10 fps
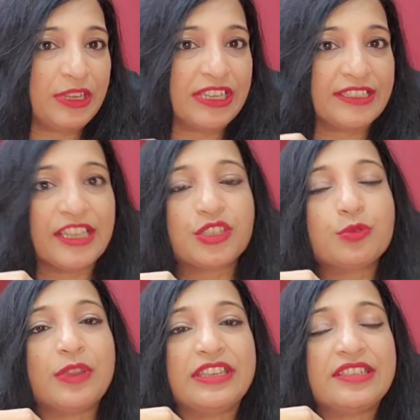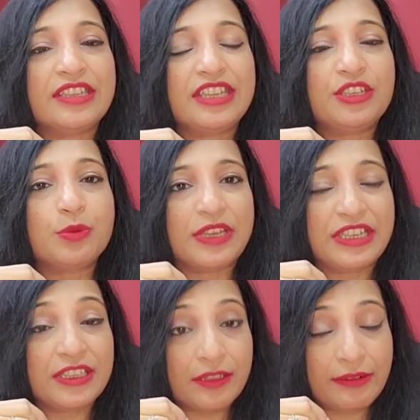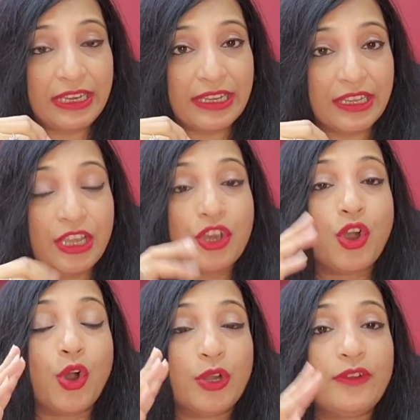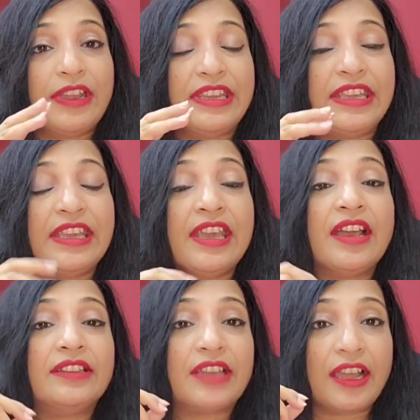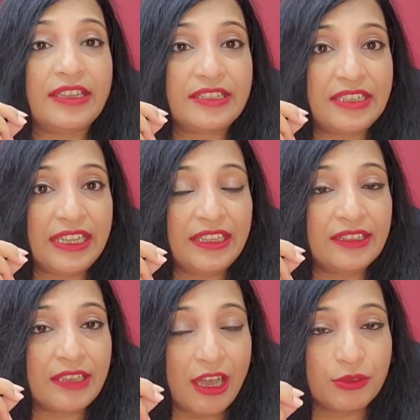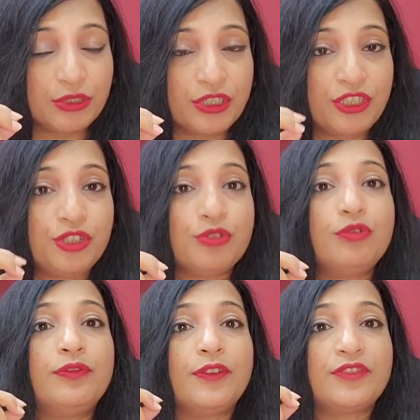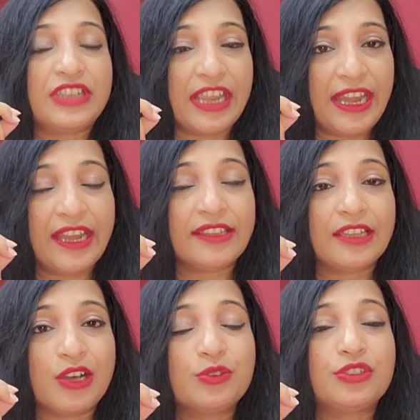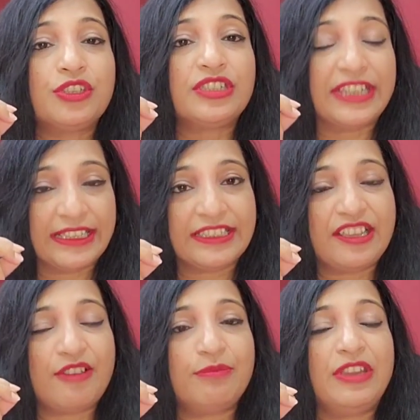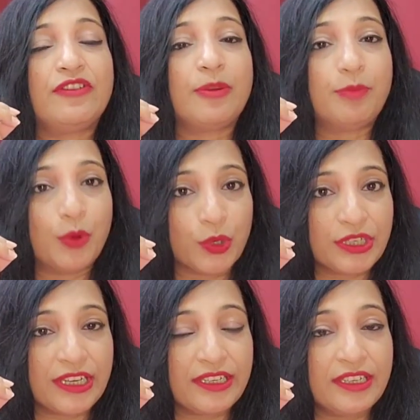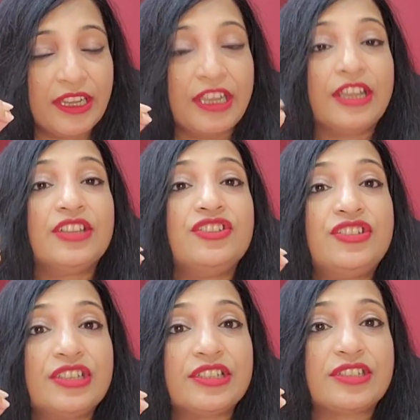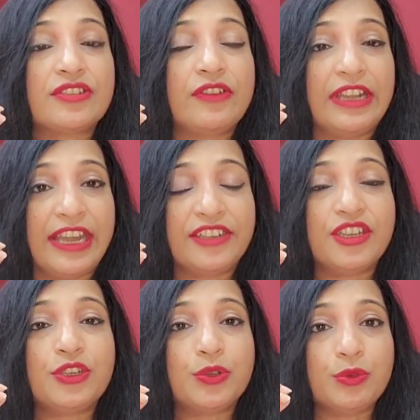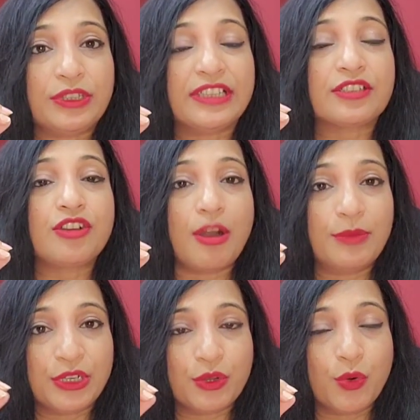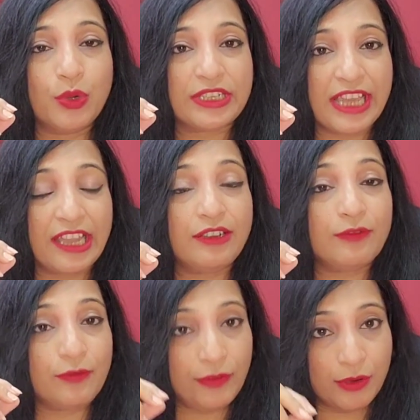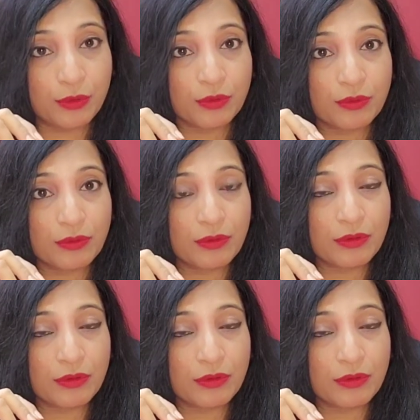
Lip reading: 26, 2023, already 19,000 to 58,000 deaths have been reported just related to this common cold and flu.